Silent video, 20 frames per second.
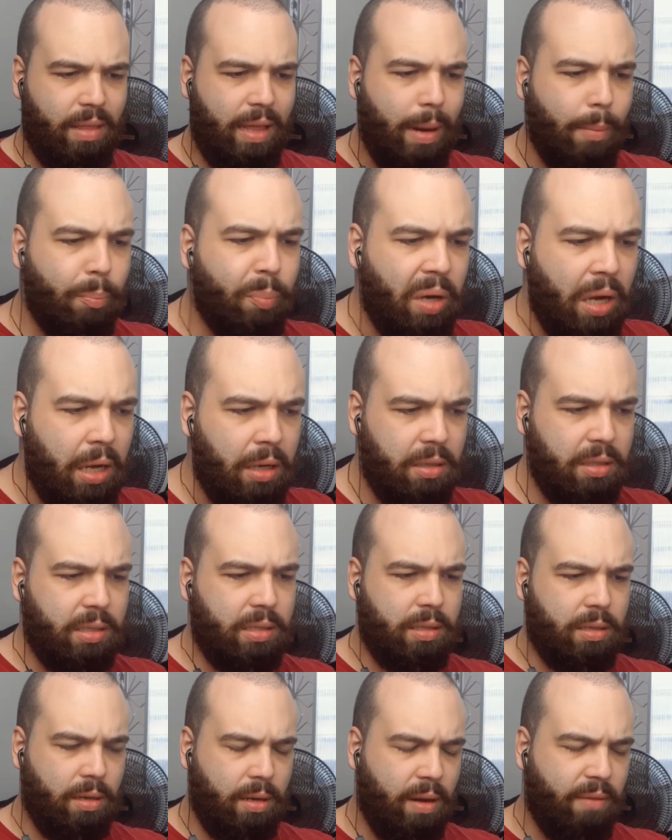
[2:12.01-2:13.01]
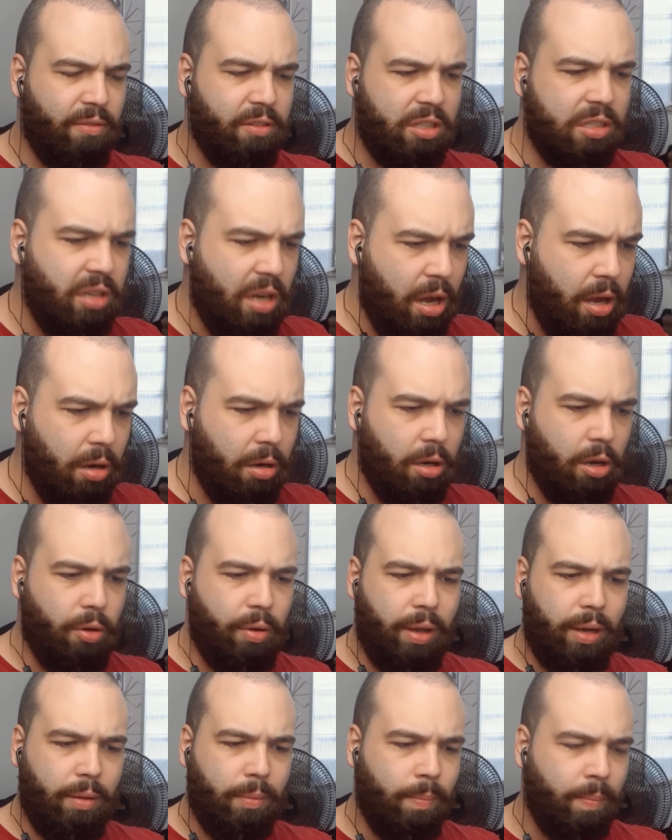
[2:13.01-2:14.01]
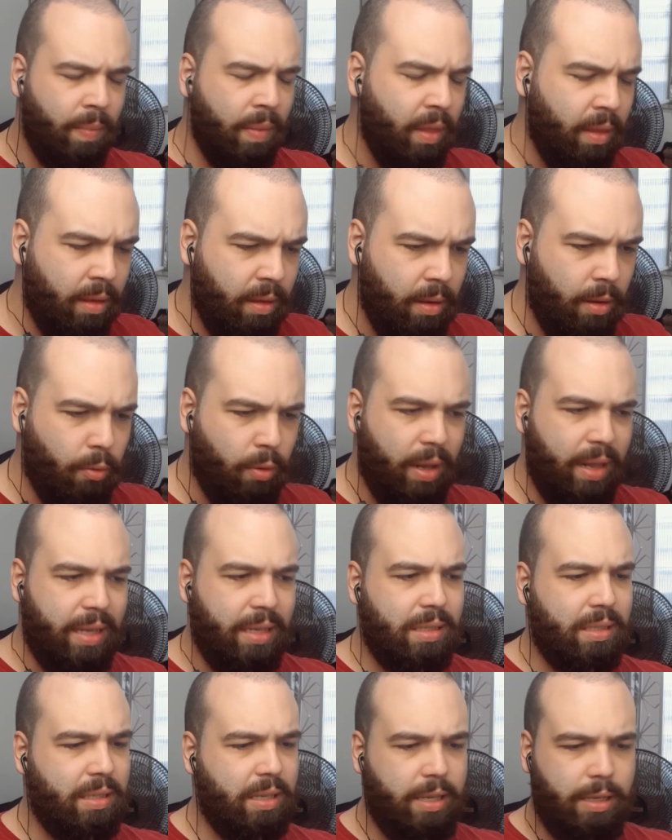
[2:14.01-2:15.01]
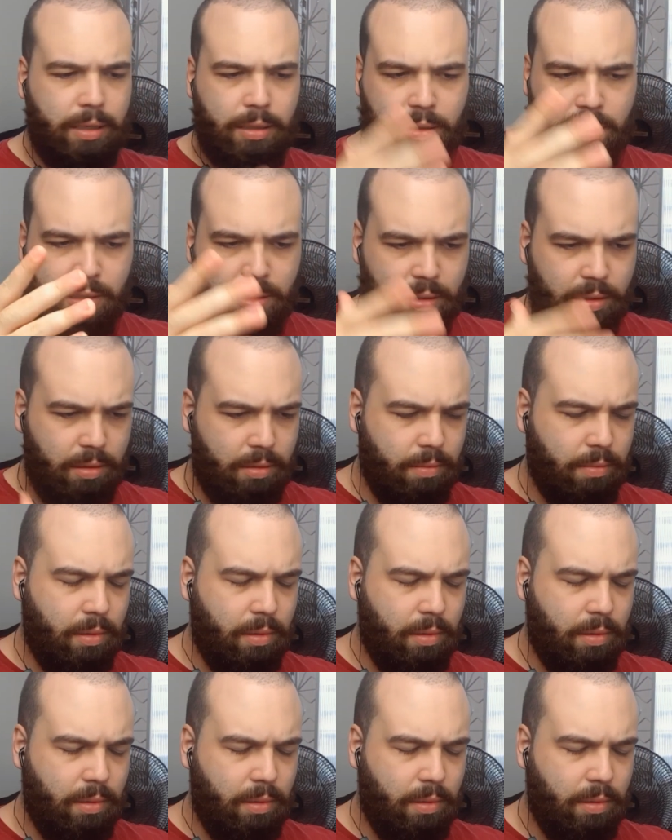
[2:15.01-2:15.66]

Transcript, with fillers: that pulse of the song going while he sings